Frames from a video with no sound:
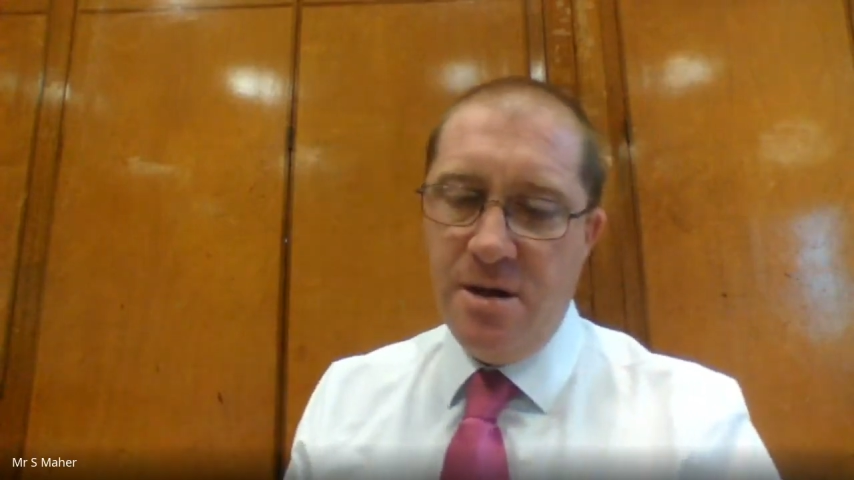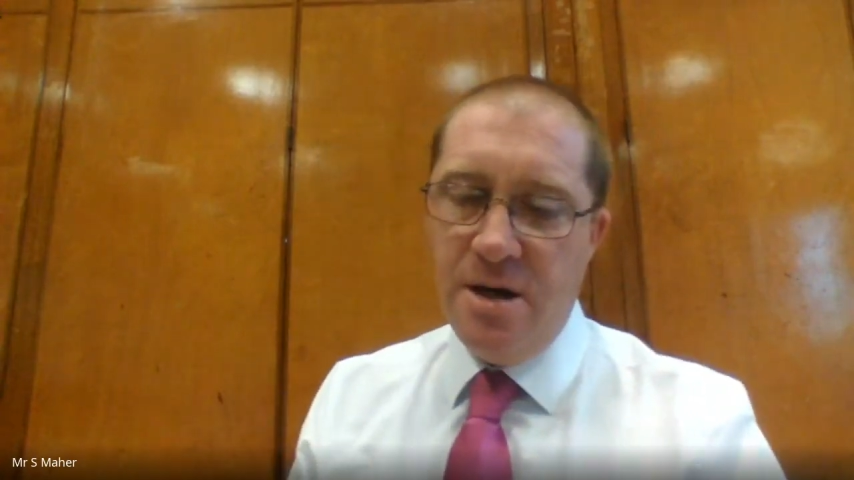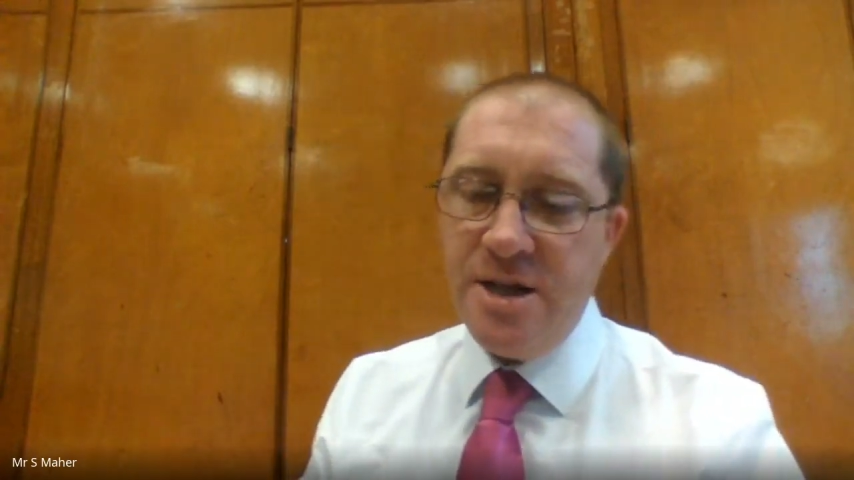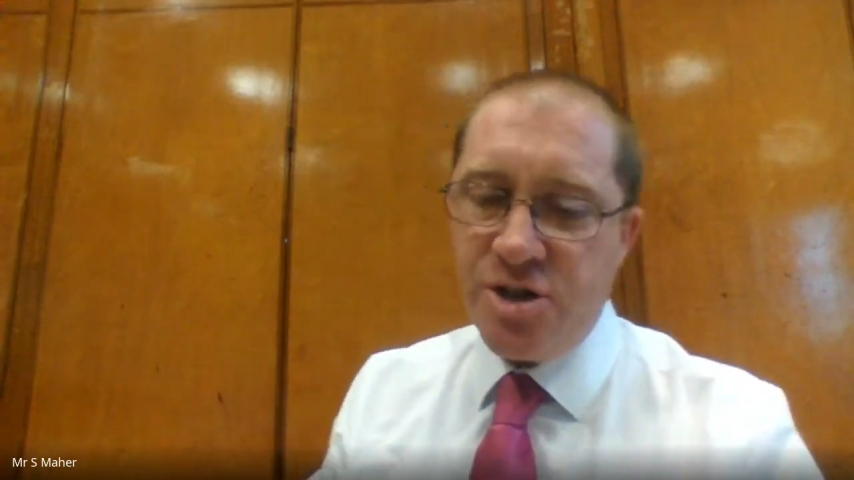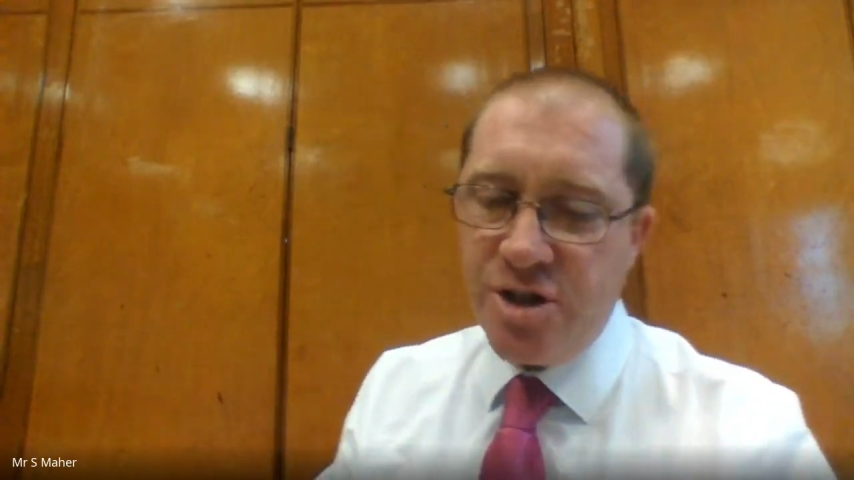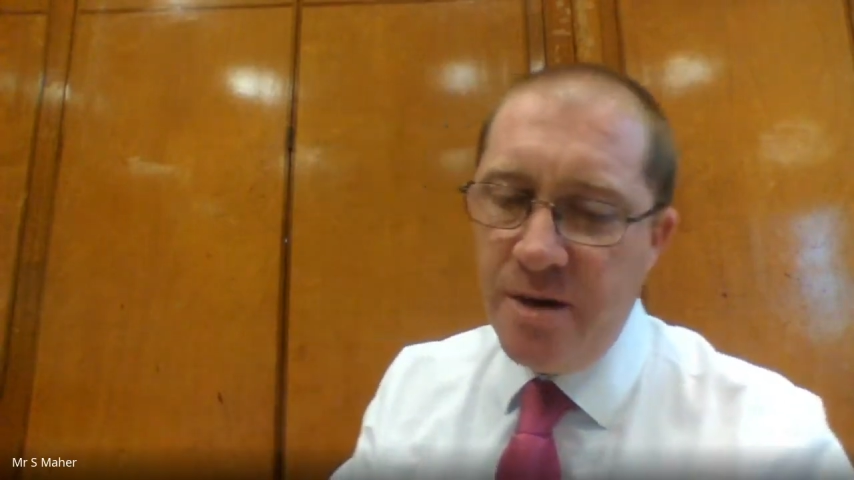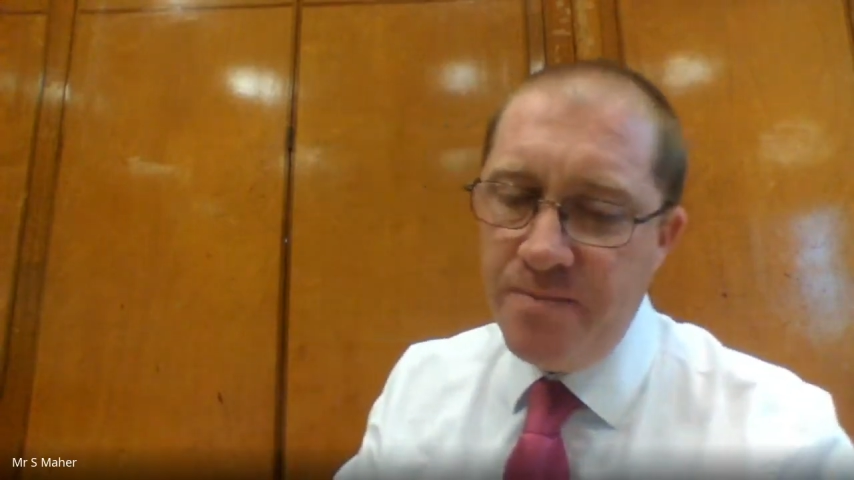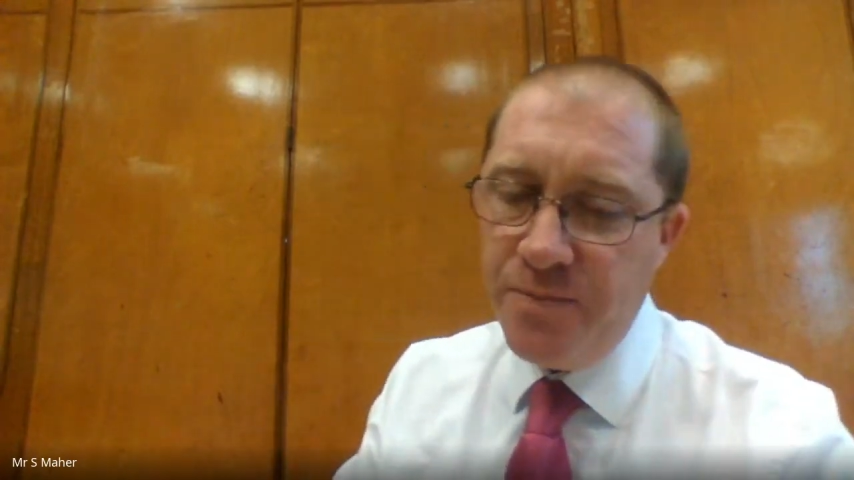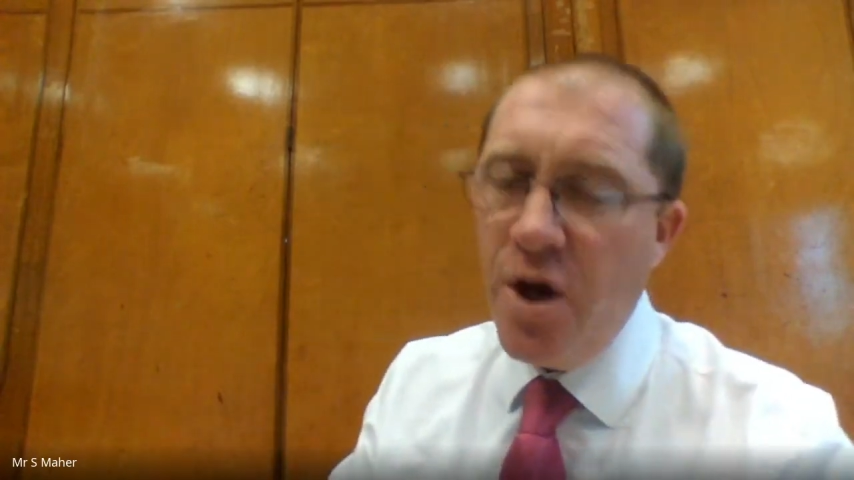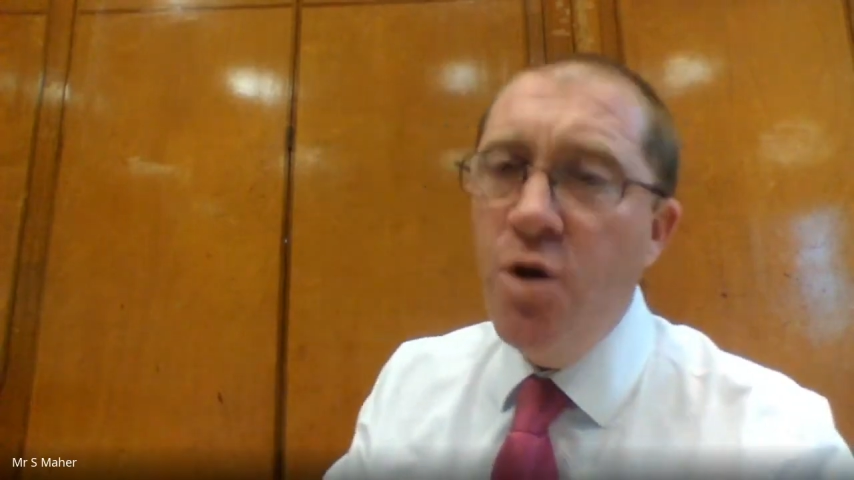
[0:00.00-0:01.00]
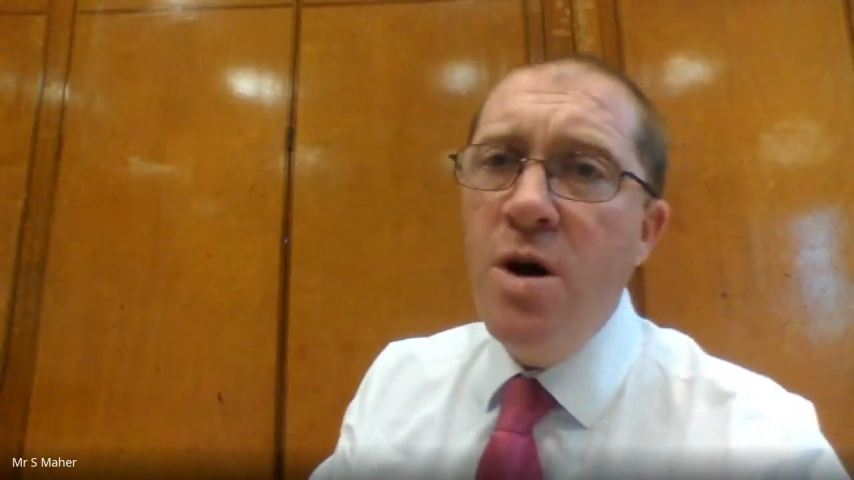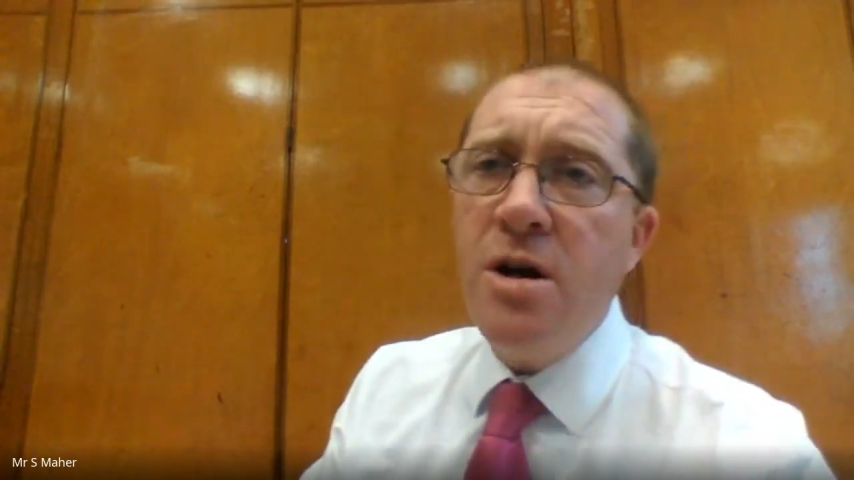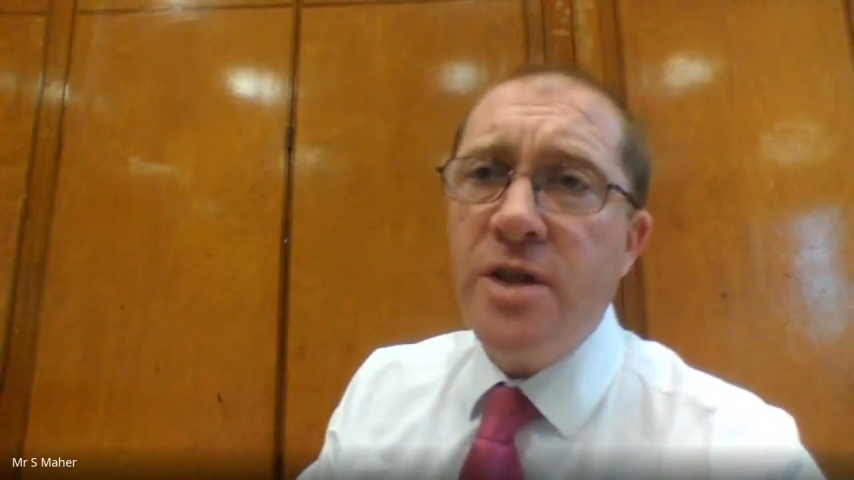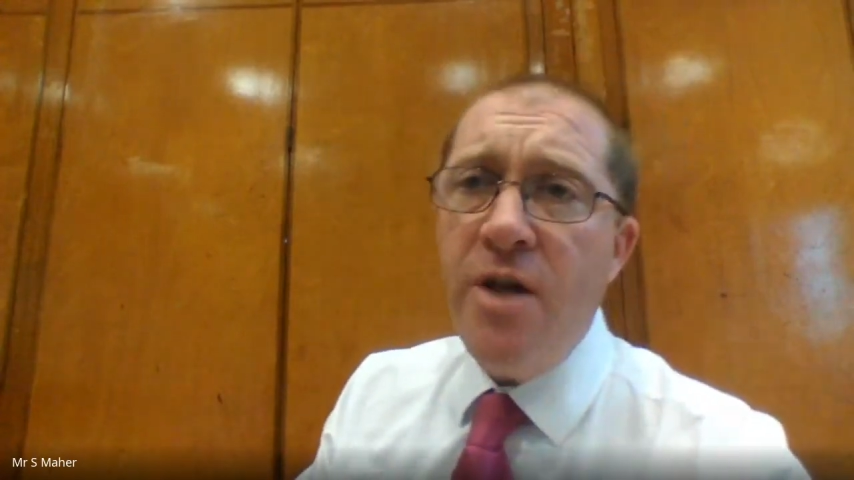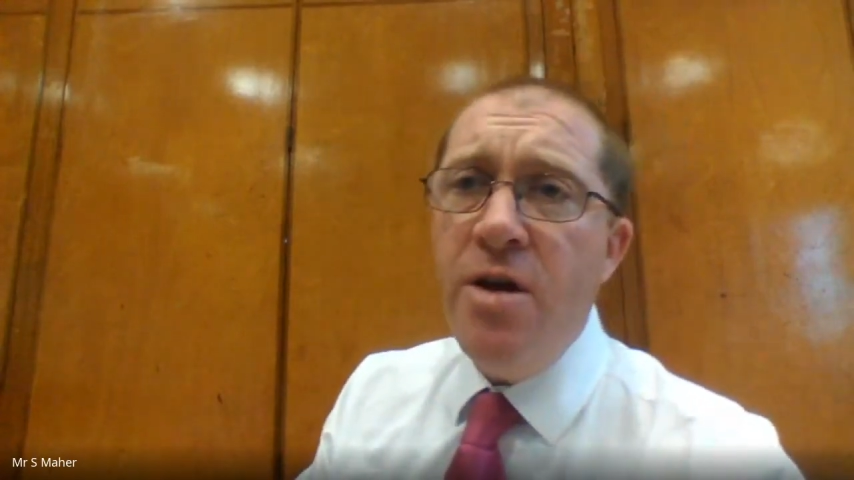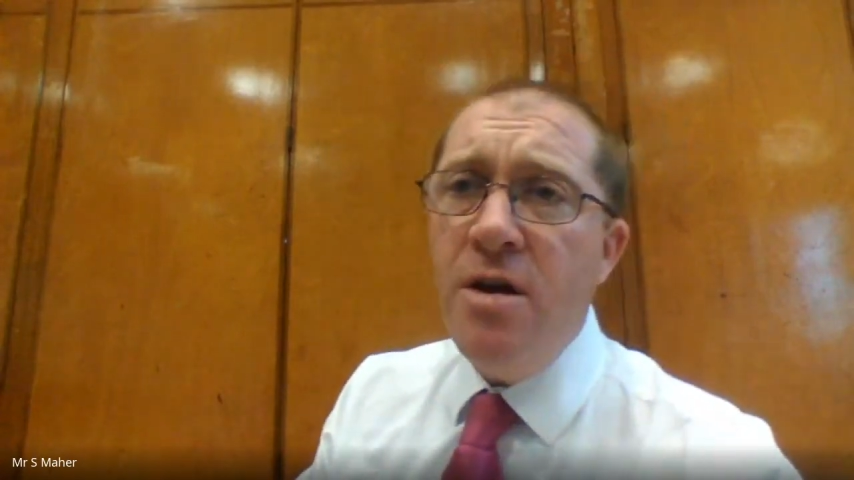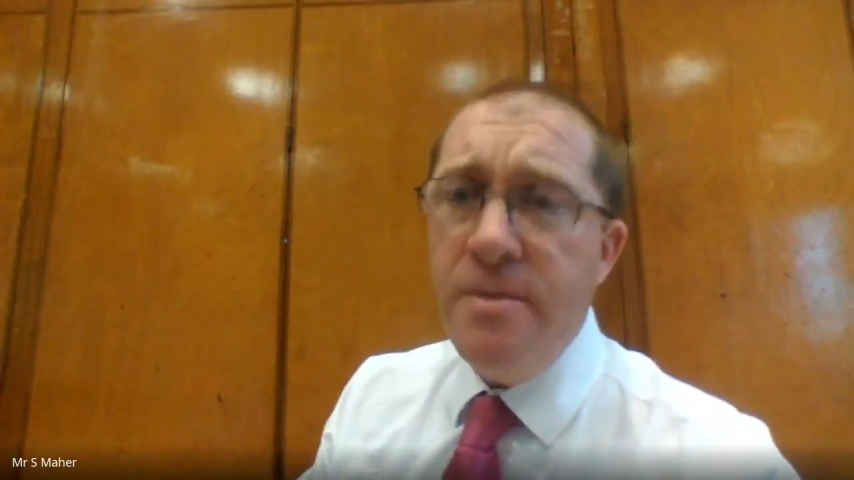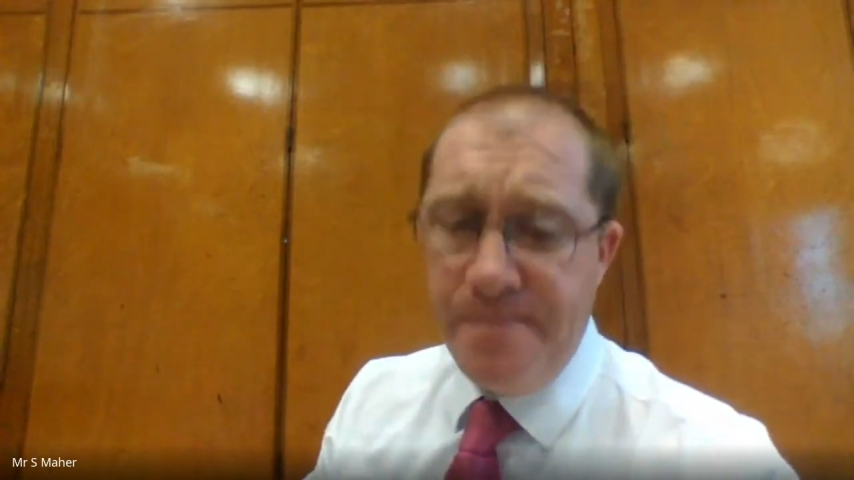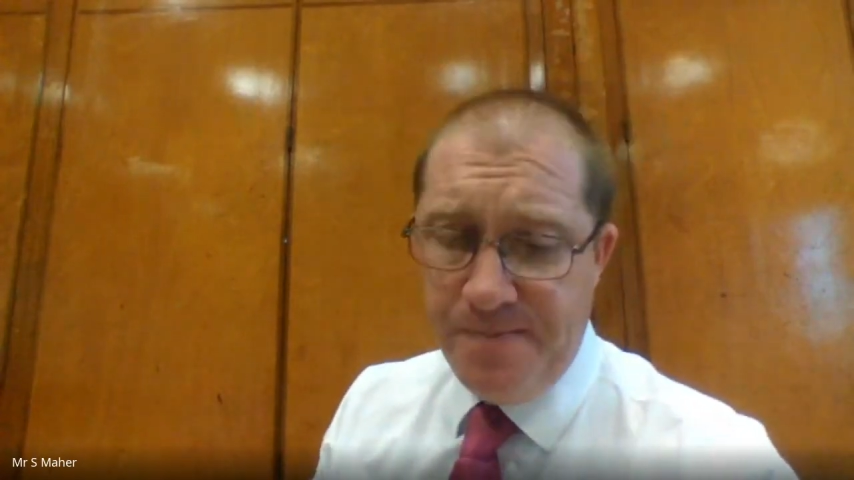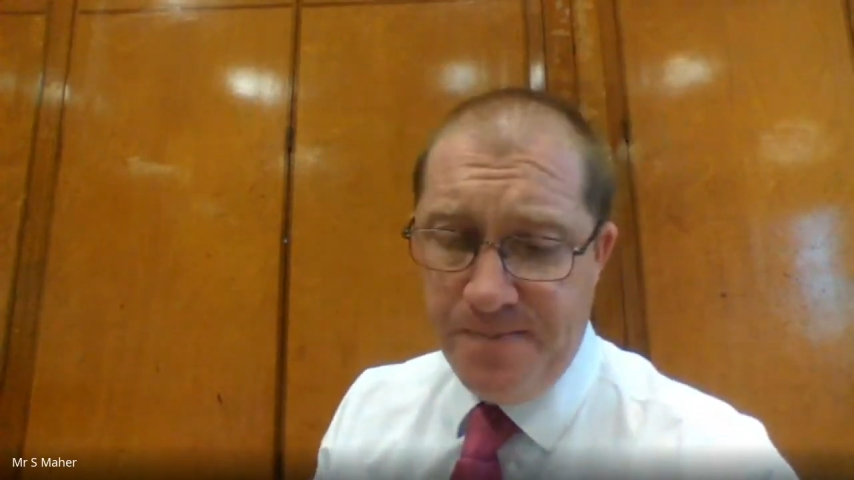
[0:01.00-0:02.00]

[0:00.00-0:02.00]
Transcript: Leicester? No work there, huh?